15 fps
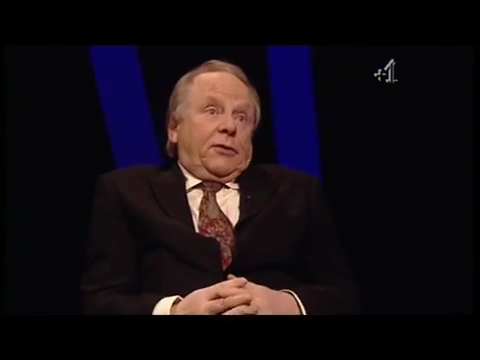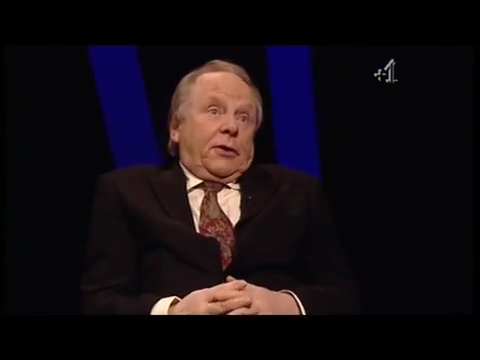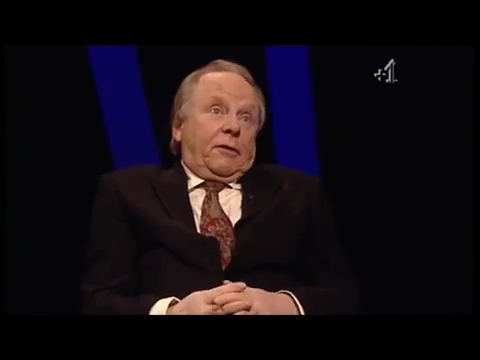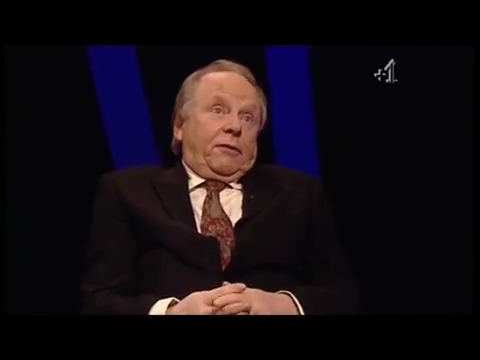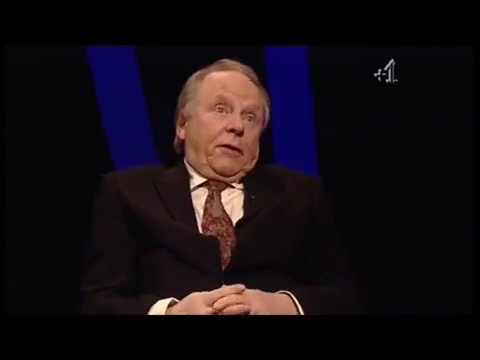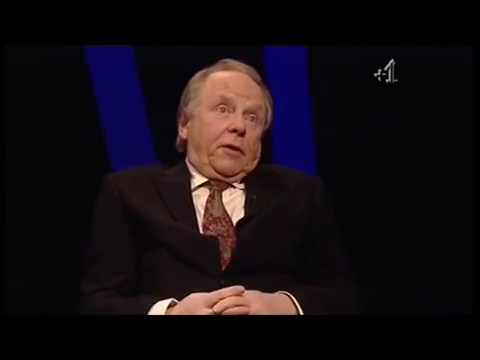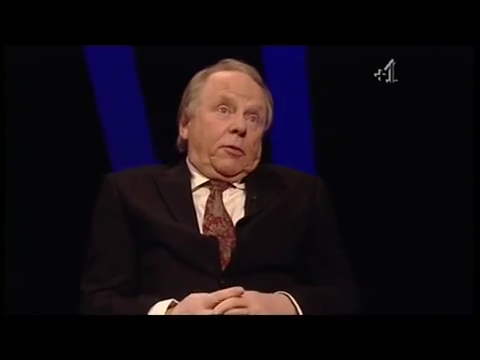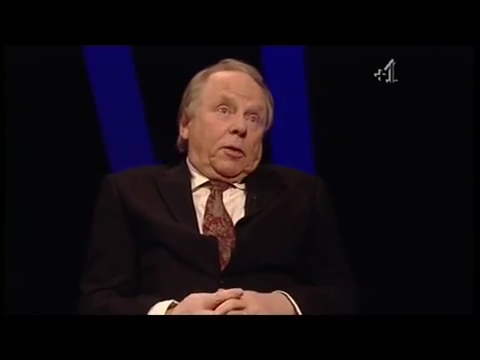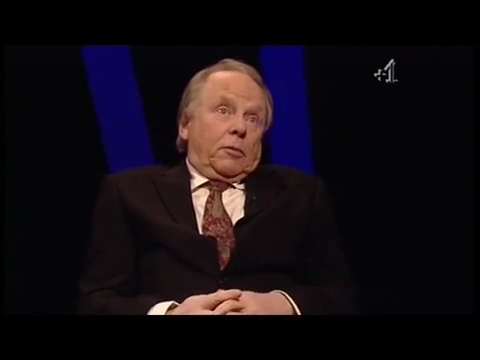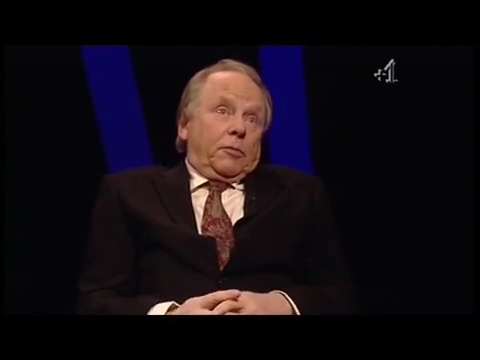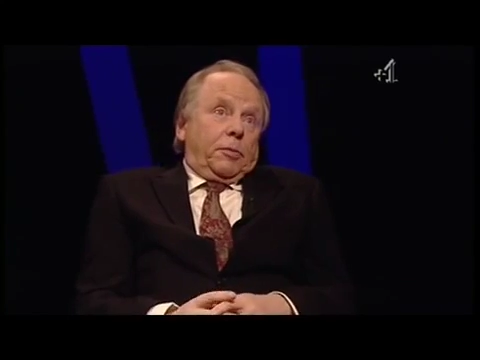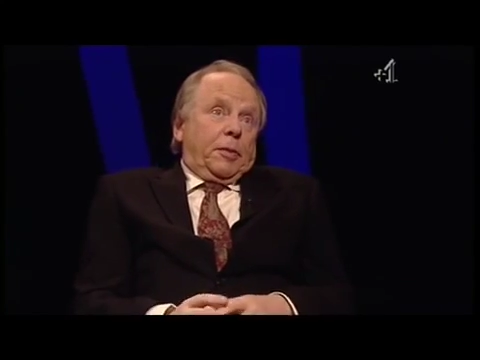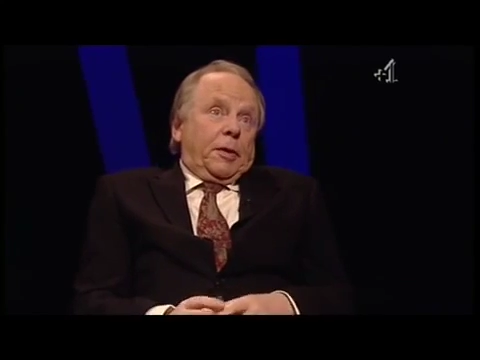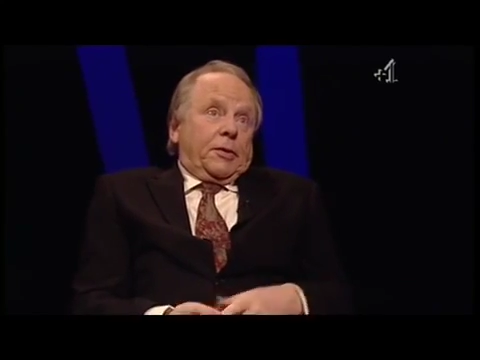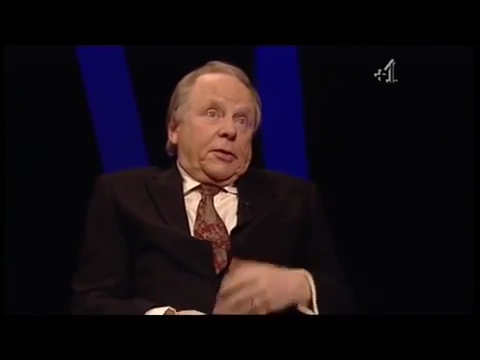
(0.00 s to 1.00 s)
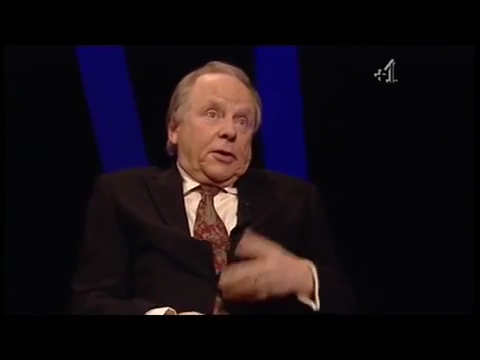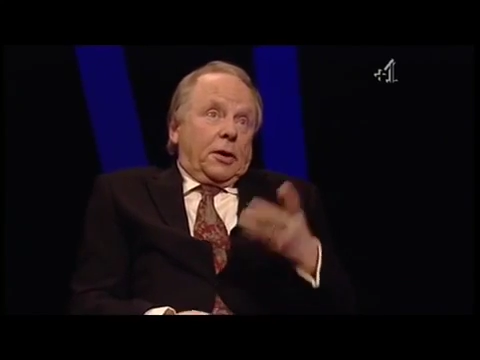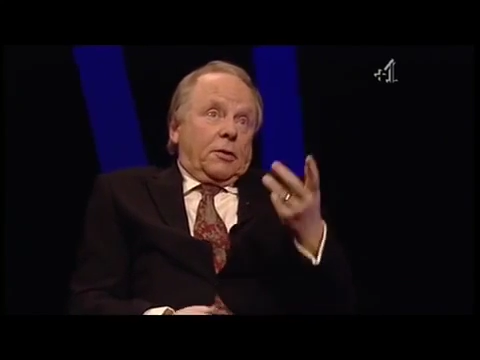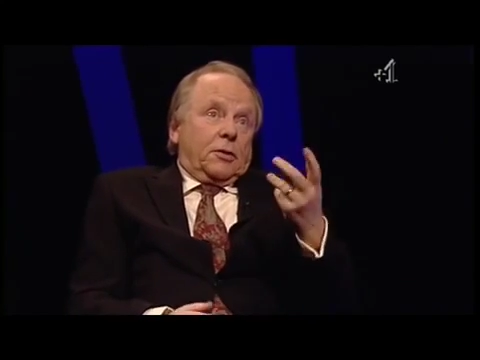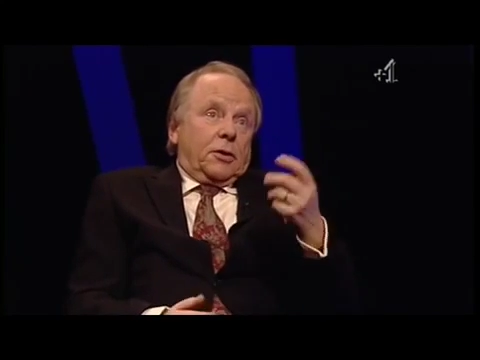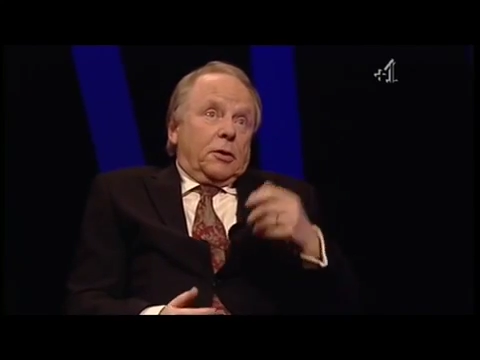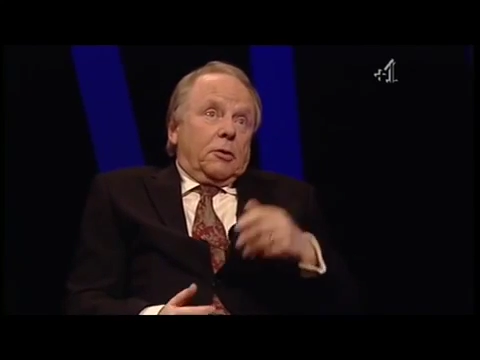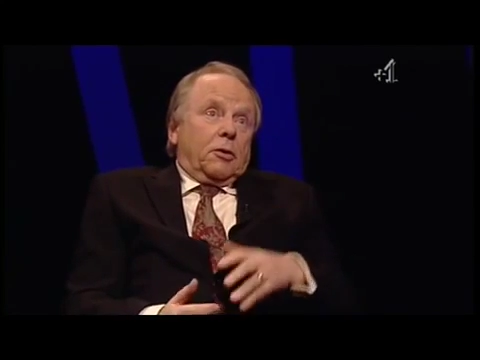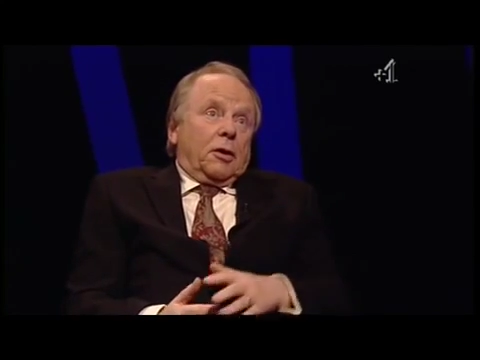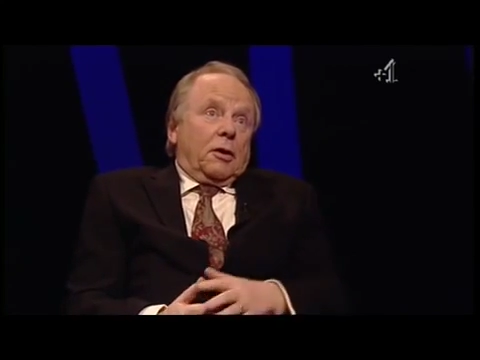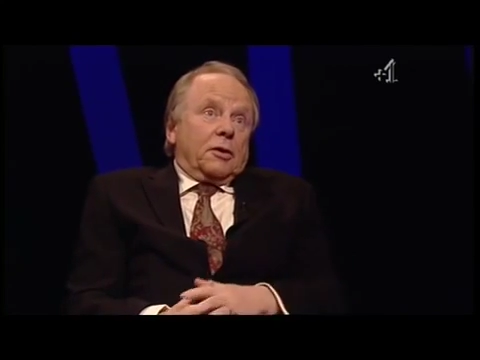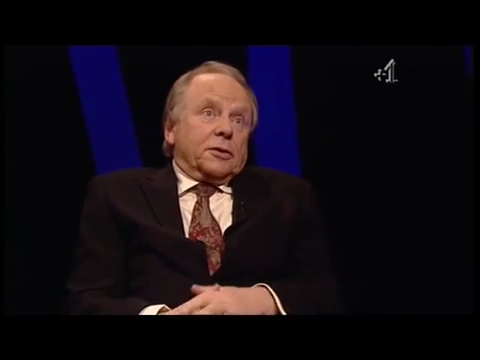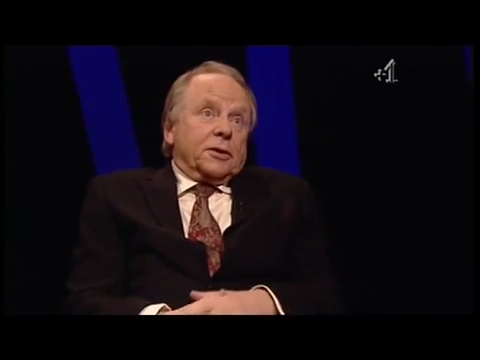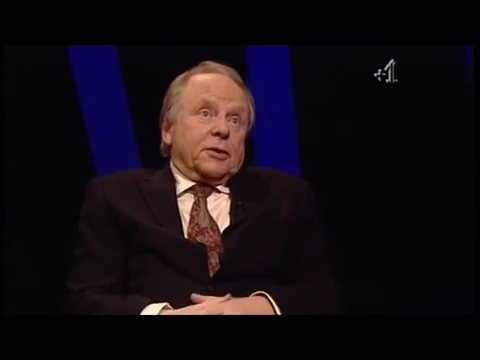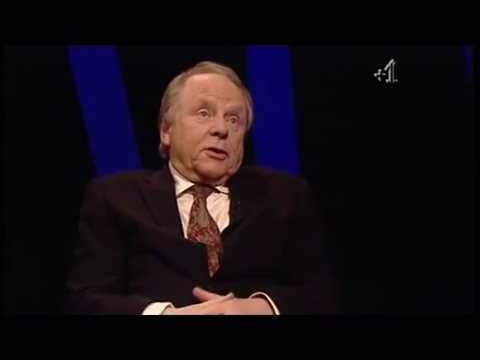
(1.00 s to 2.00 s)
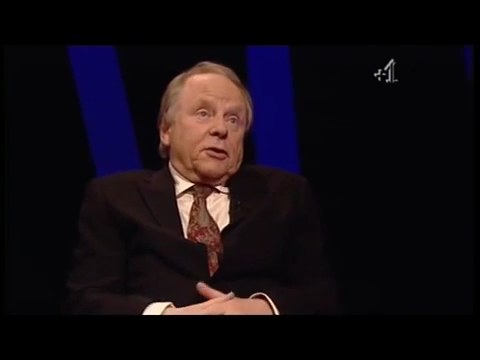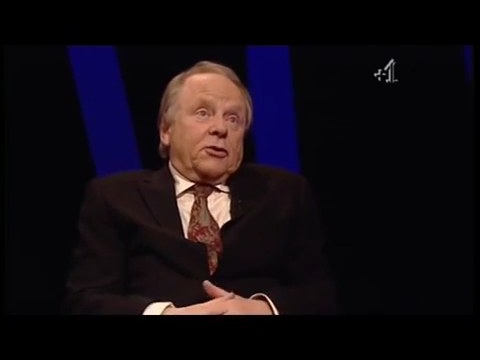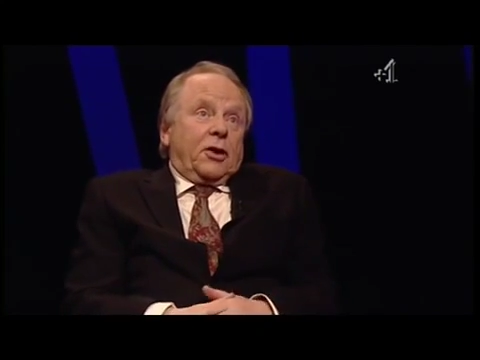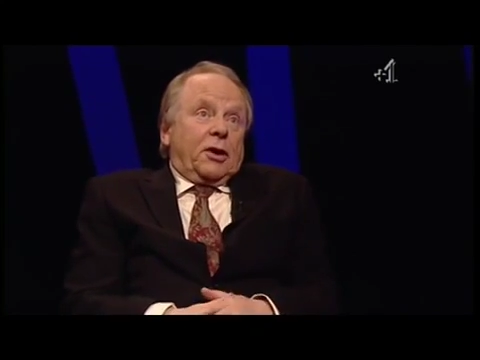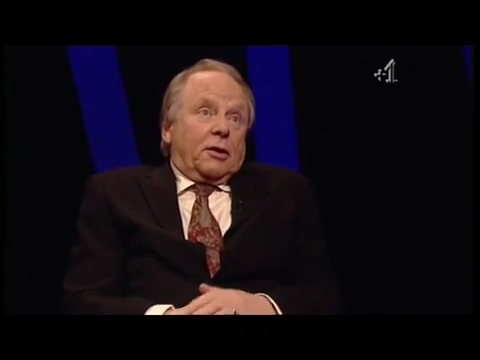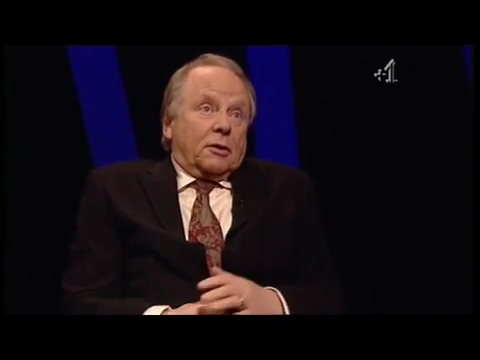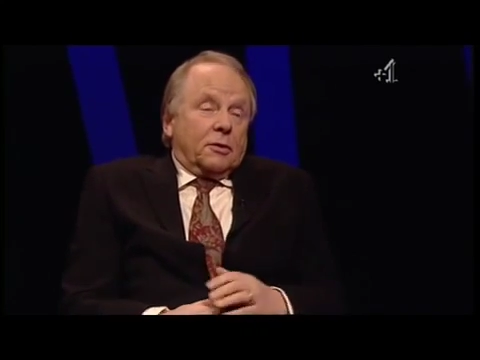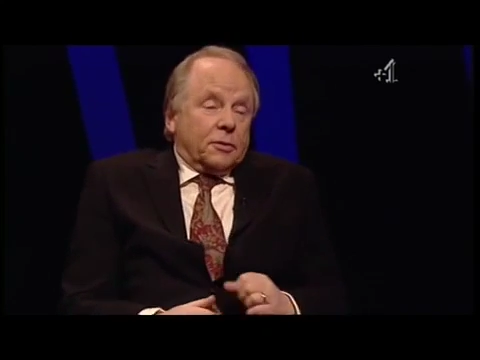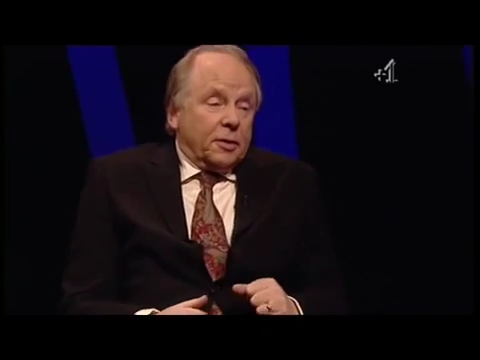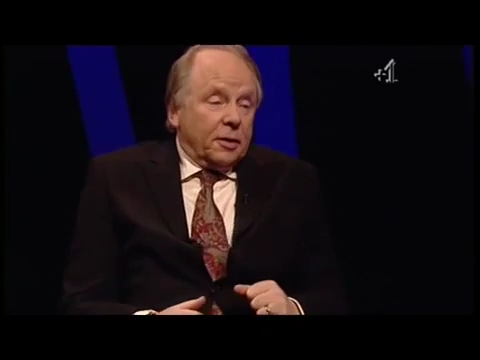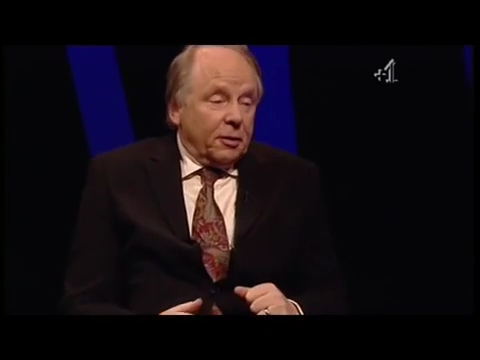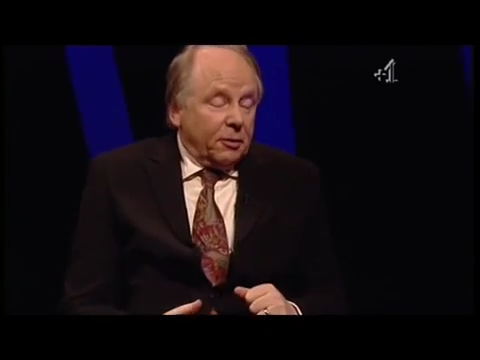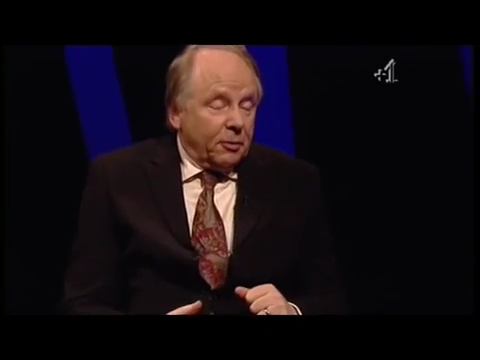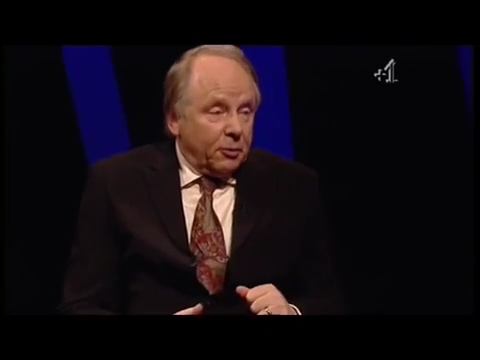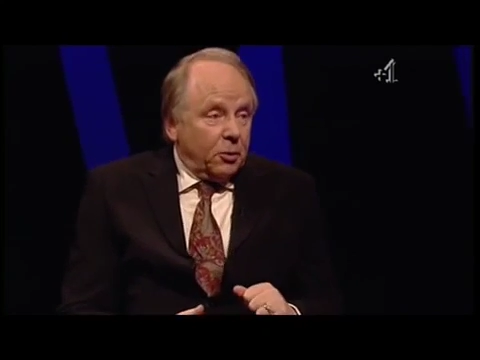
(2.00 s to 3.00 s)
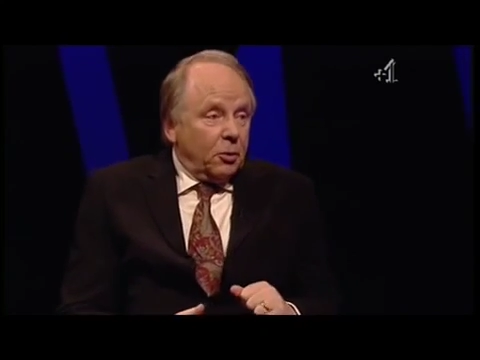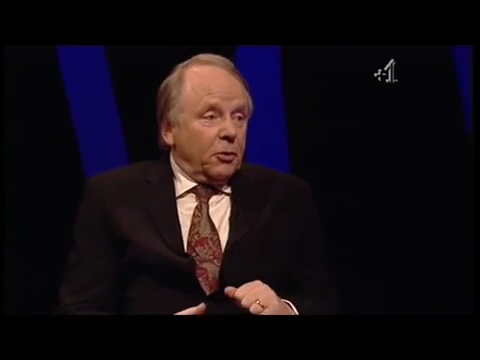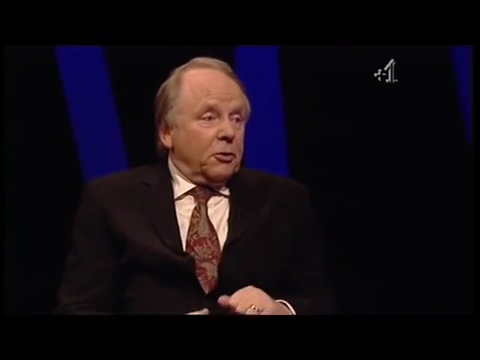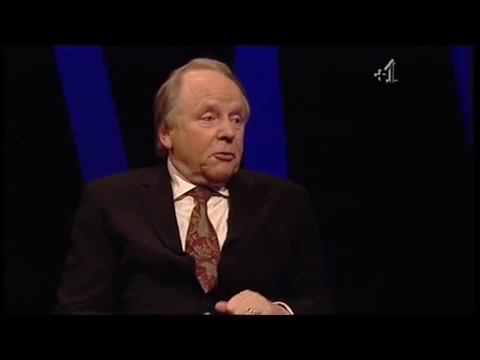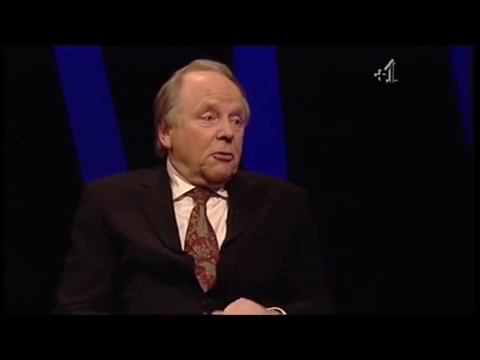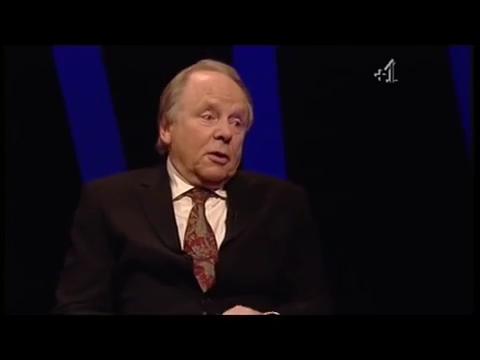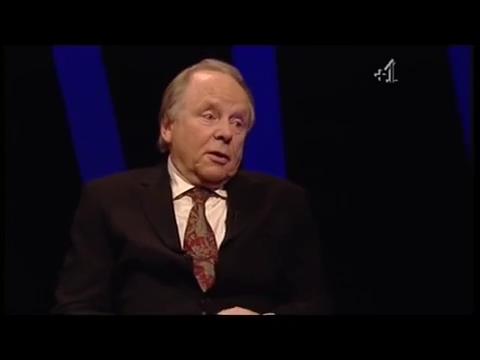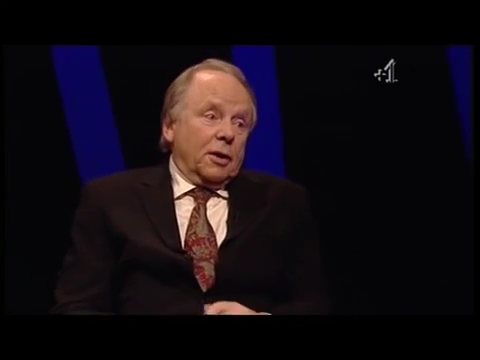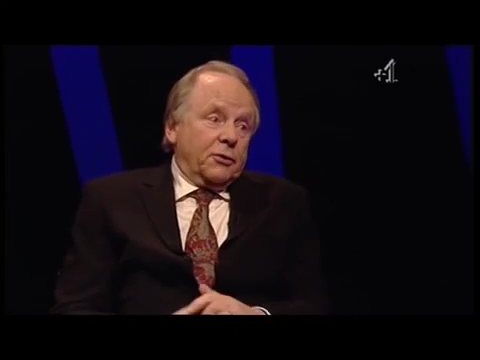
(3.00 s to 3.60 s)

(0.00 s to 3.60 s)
the SFA weren't prepared to go to Newcastle to check on Northern Rock,